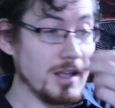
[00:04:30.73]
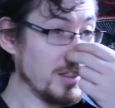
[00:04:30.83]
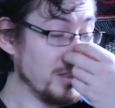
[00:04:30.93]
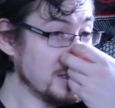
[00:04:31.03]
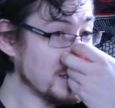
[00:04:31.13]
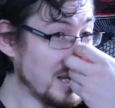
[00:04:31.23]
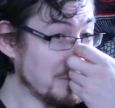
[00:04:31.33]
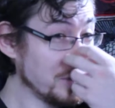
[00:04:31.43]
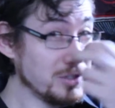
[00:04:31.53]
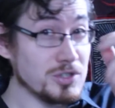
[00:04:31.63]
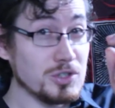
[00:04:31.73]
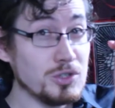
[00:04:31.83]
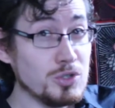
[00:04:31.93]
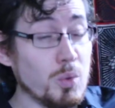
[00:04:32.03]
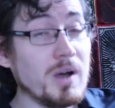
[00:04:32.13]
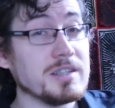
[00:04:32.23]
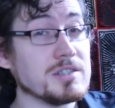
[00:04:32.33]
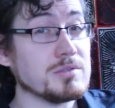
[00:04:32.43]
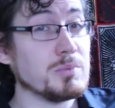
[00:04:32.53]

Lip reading: This happens twice